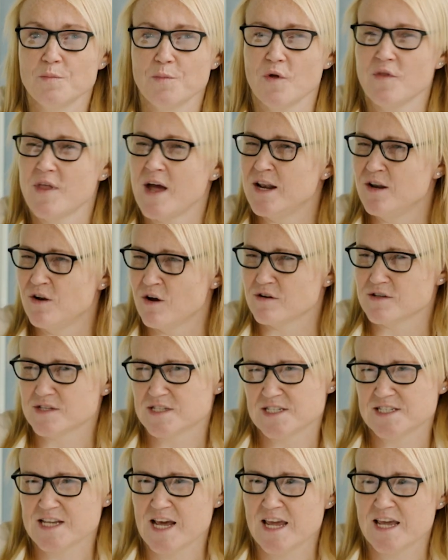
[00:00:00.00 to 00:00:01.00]
but then not
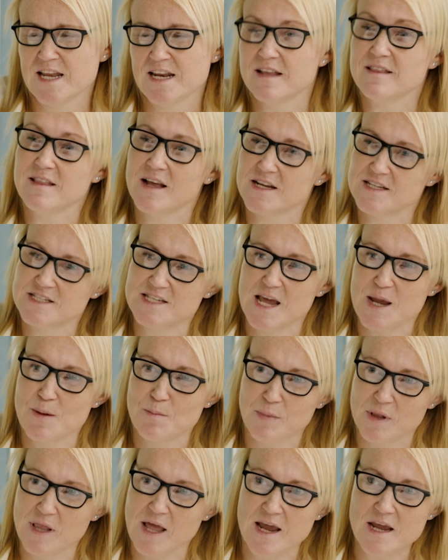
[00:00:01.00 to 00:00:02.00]
staying in that same
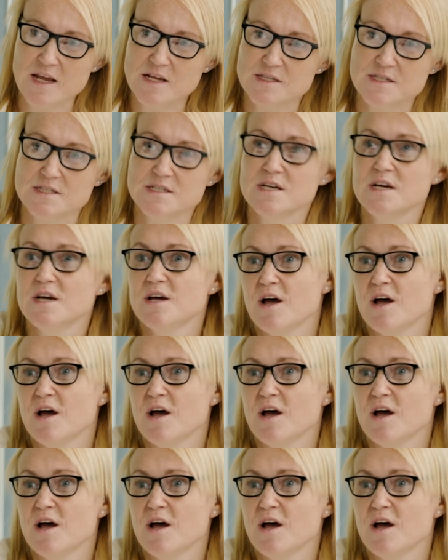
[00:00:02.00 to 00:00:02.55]
place